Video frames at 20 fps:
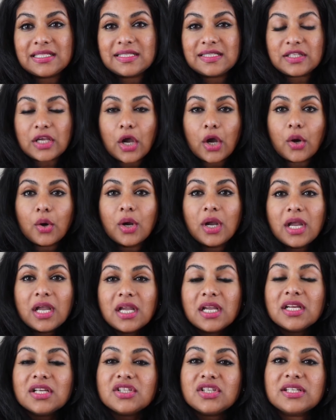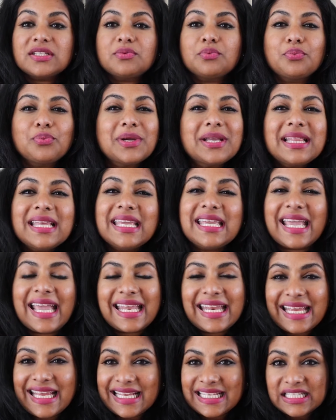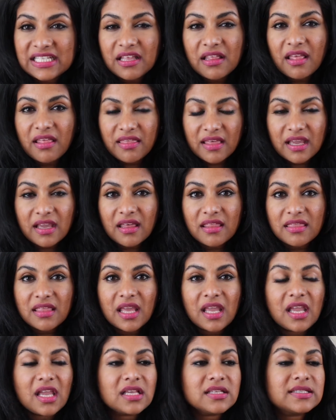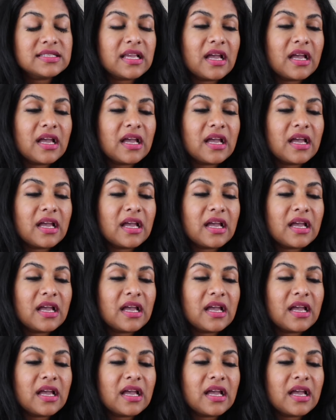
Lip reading: So just really get into the thick of things.